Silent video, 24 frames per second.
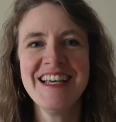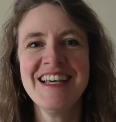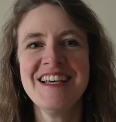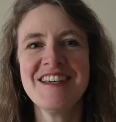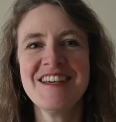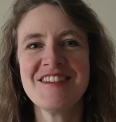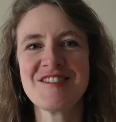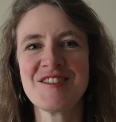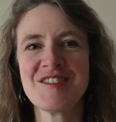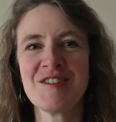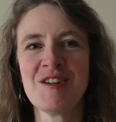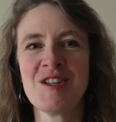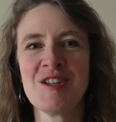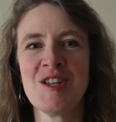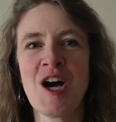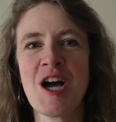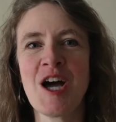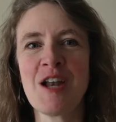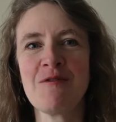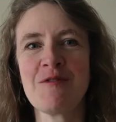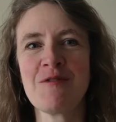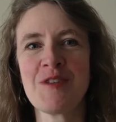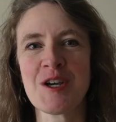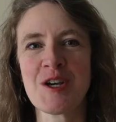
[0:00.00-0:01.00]
So a lot
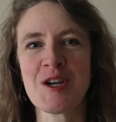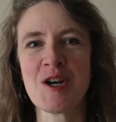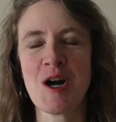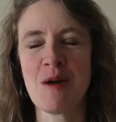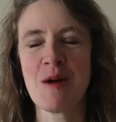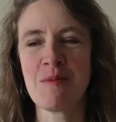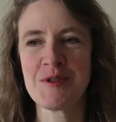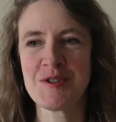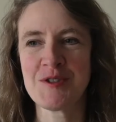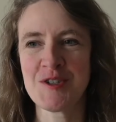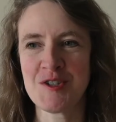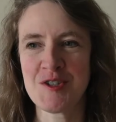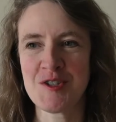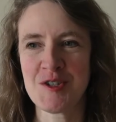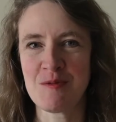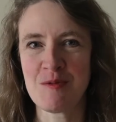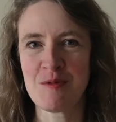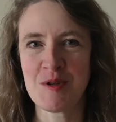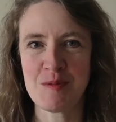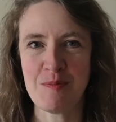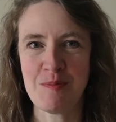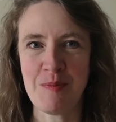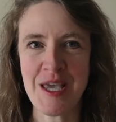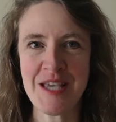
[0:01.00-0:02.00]
of the composition
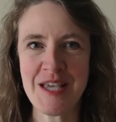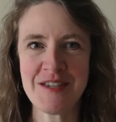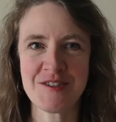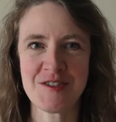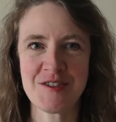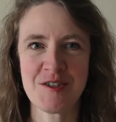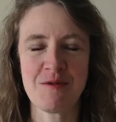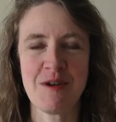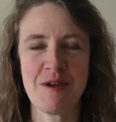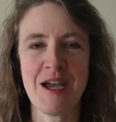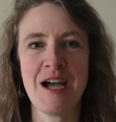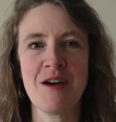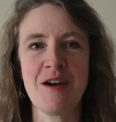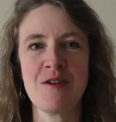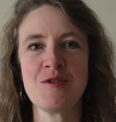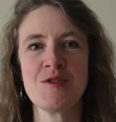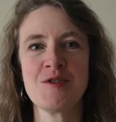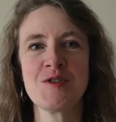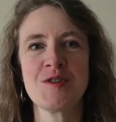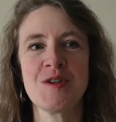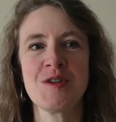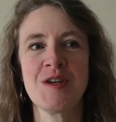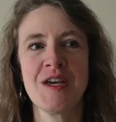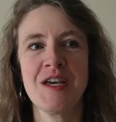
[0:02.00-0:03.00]
was based
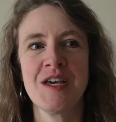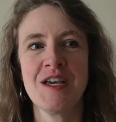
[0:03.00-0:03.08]
around